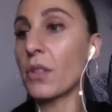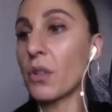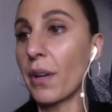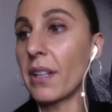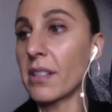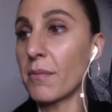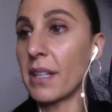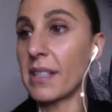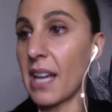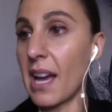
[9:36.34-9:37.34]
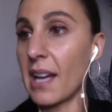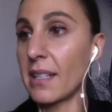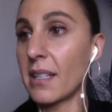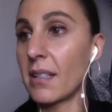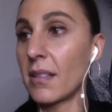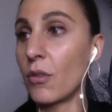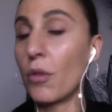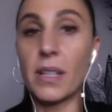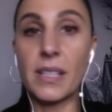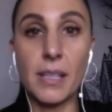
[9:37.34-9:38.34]
talking to my dad or
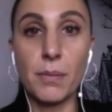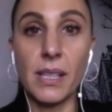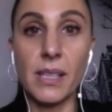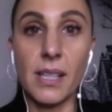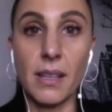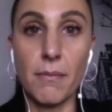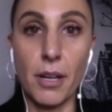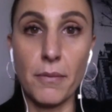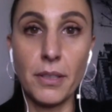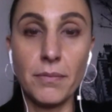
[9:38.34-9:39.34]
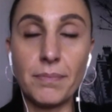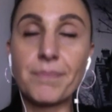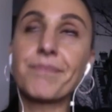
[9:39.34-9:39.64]
my siblings at the moment.